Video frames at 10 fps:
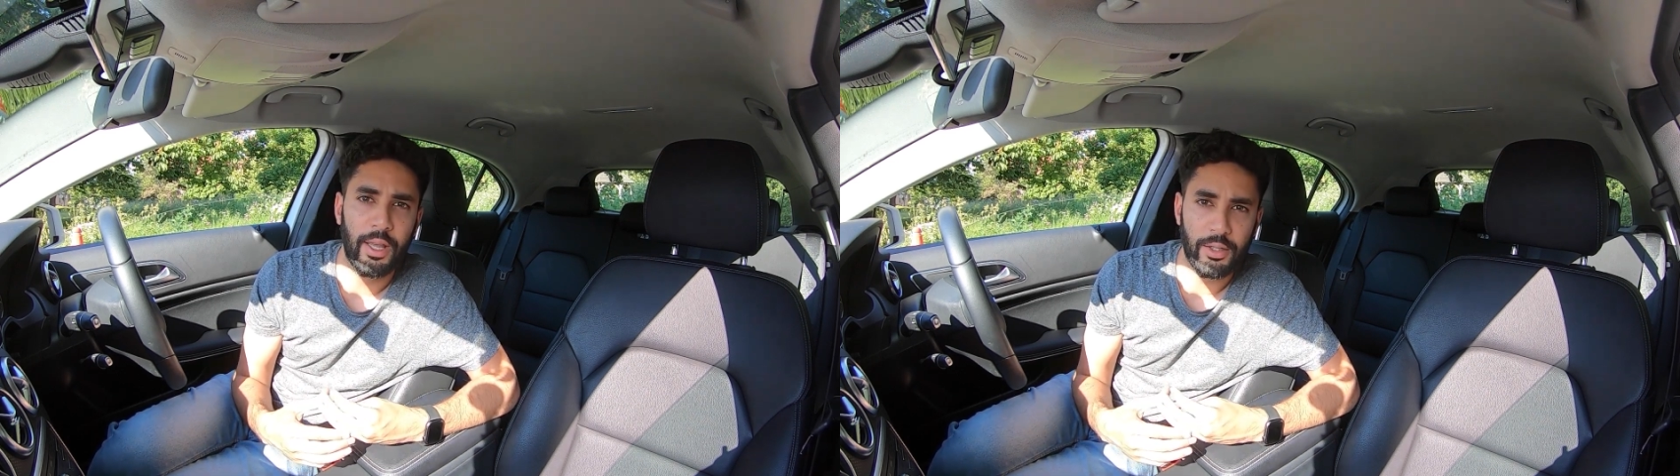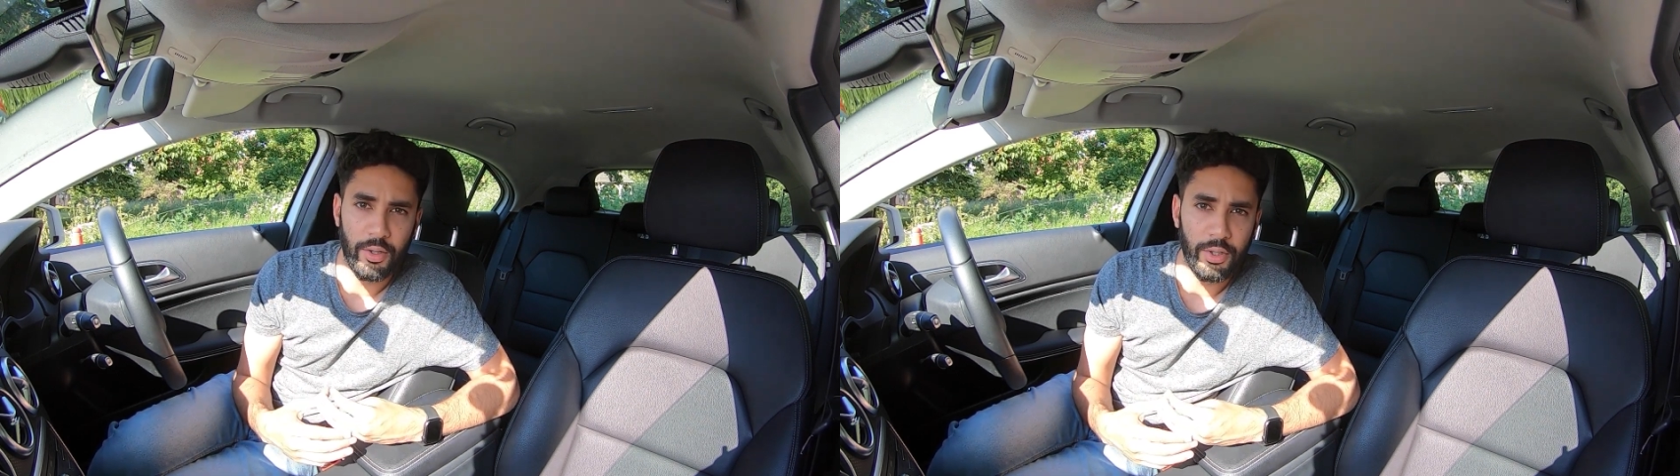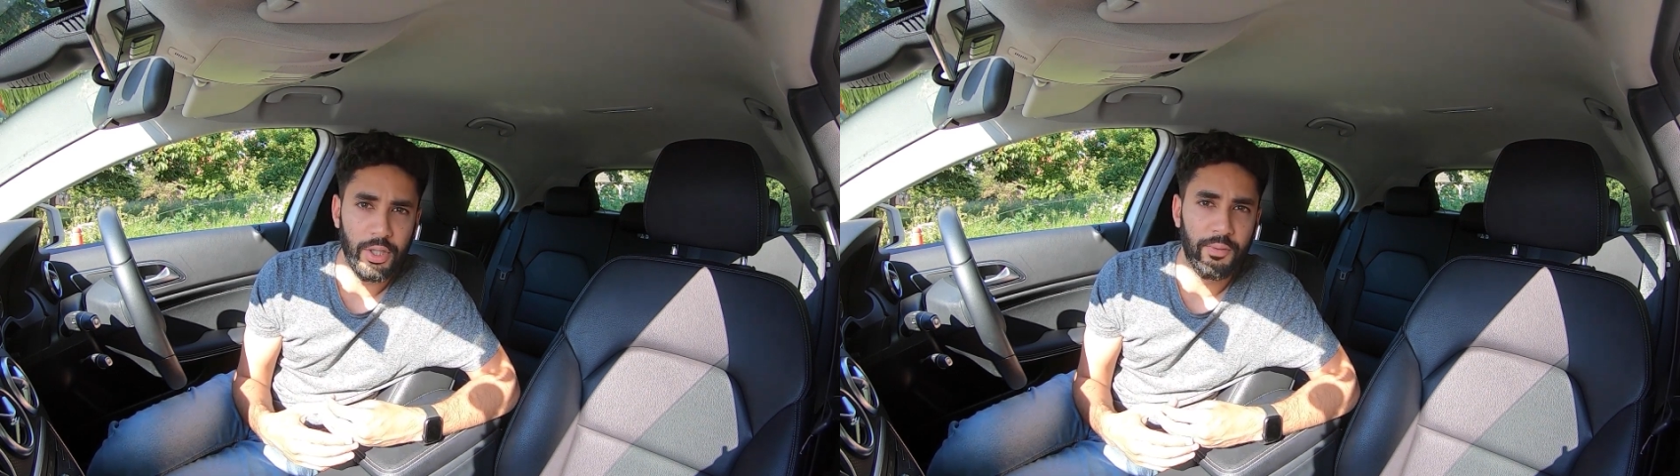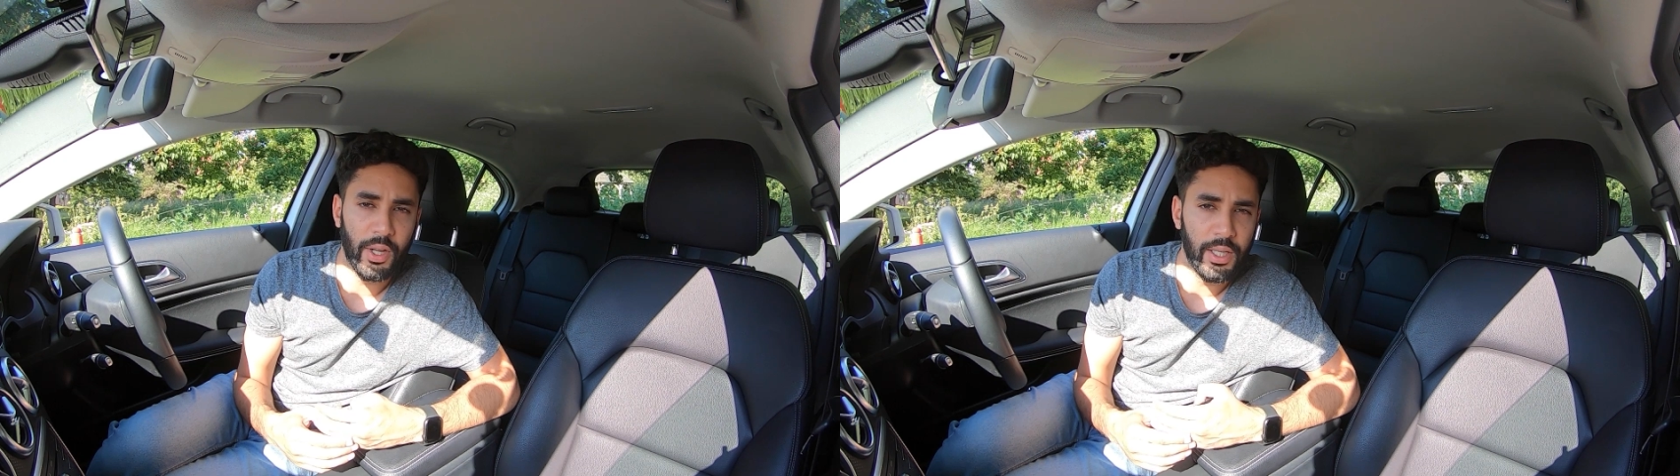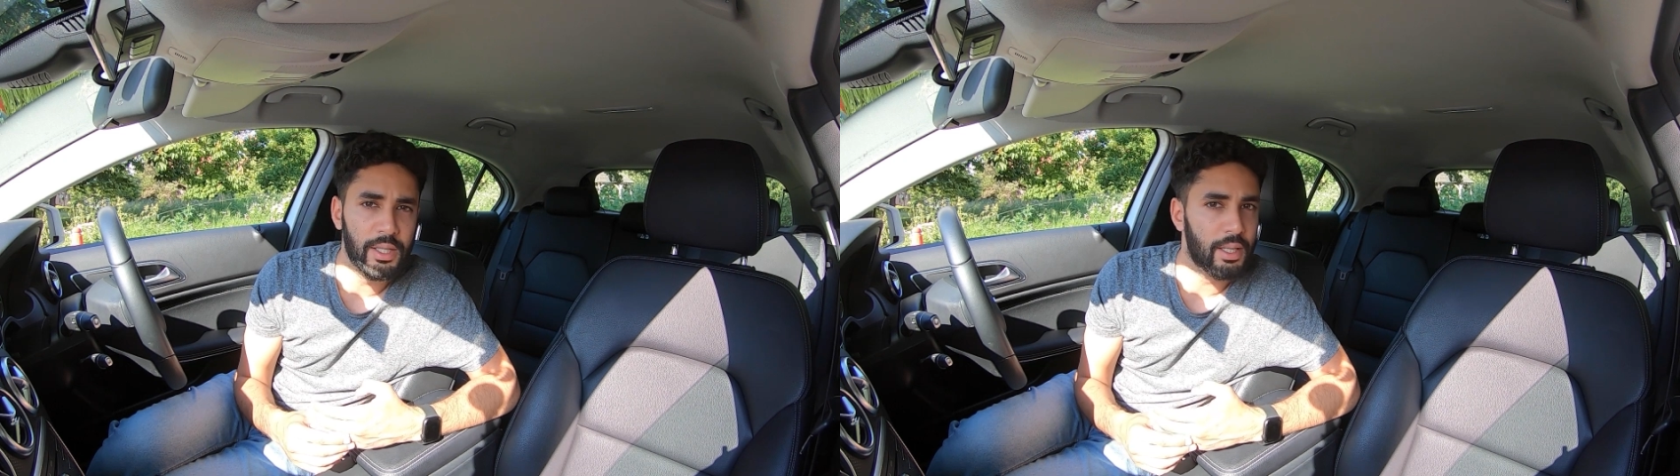As long as you've
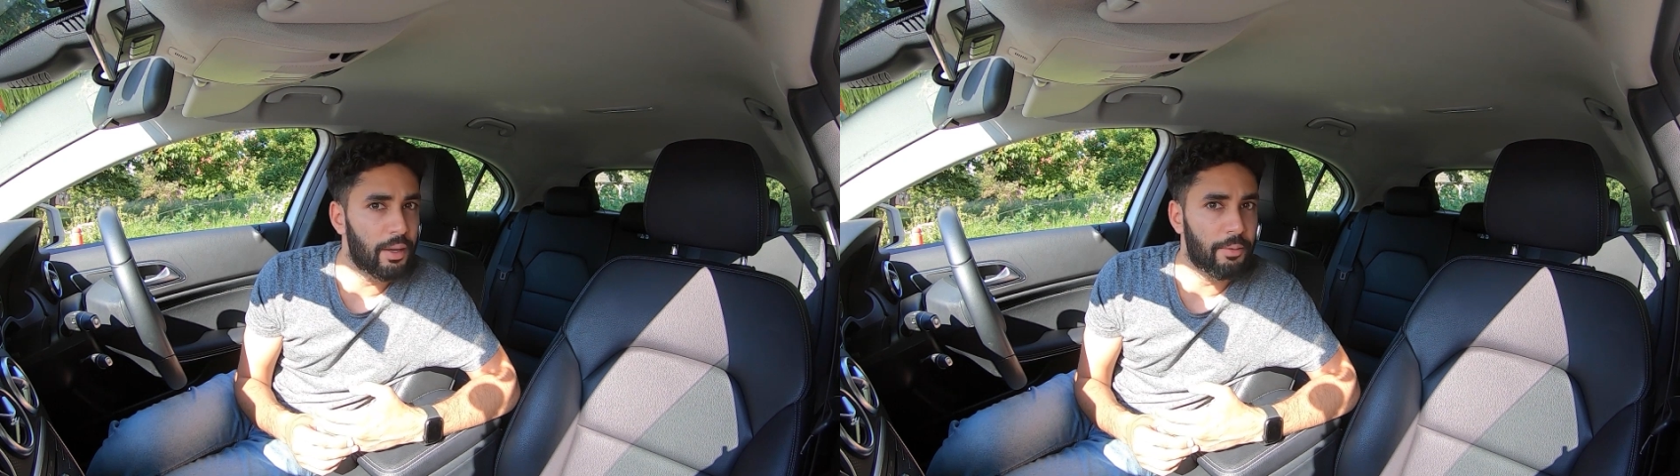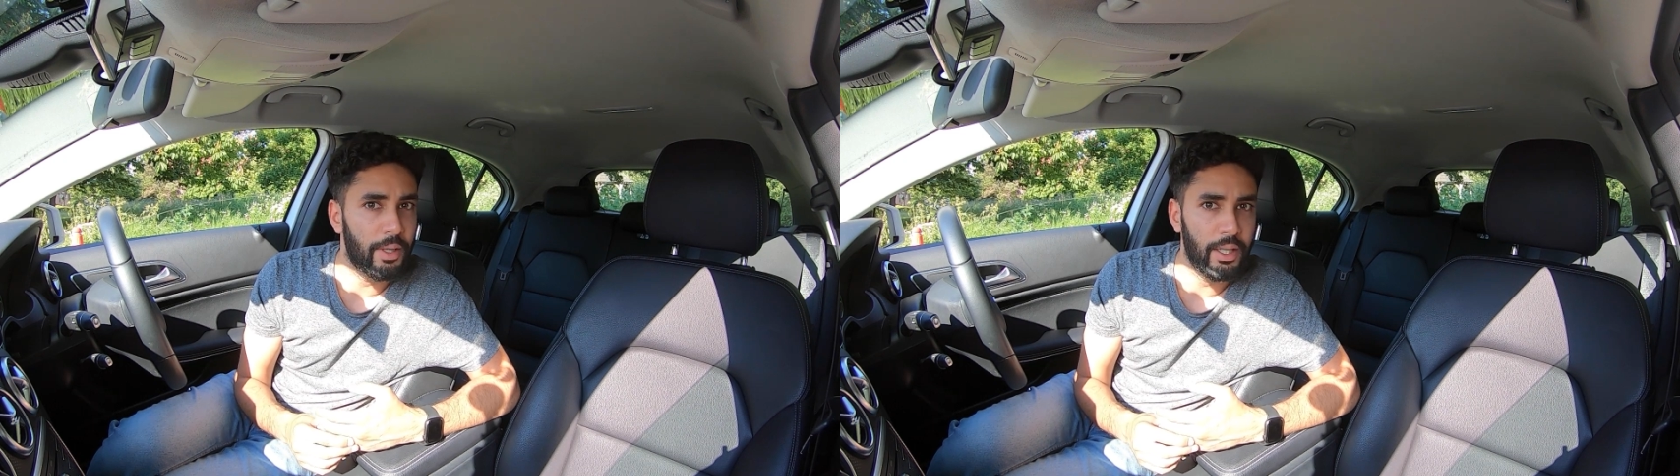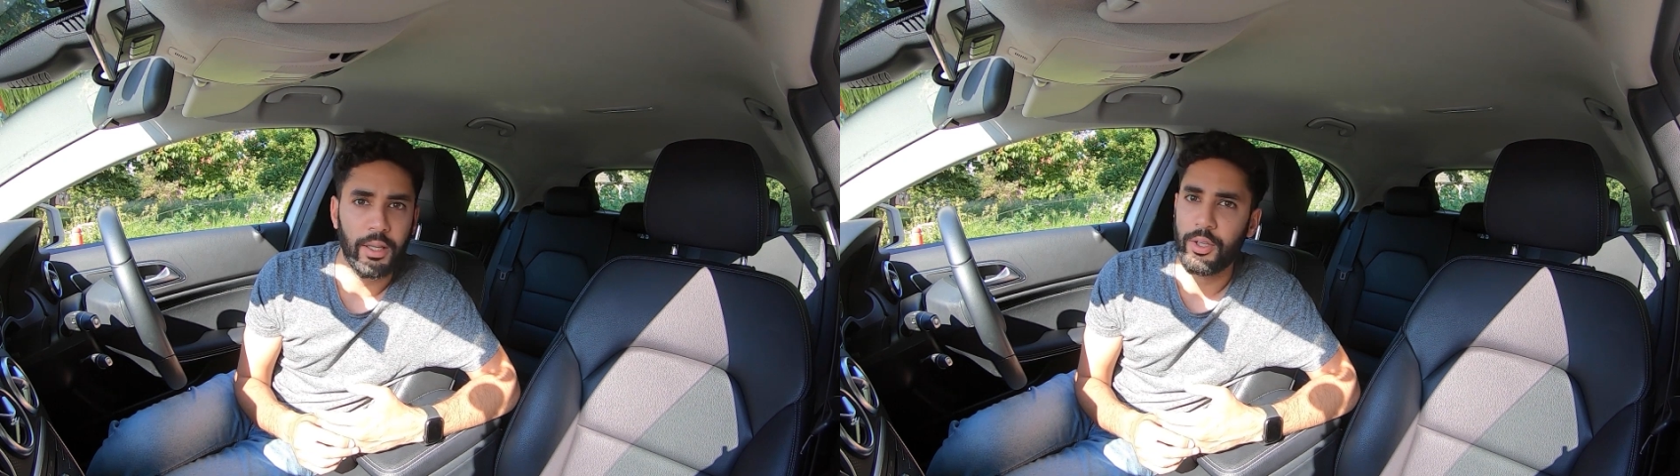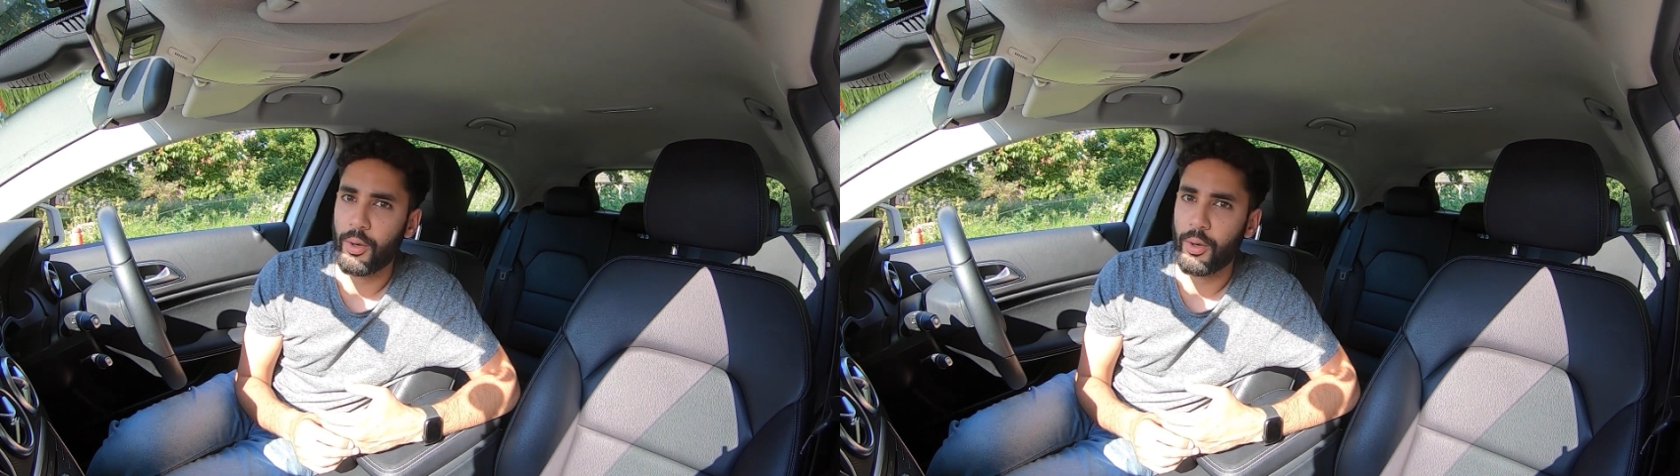done it safely,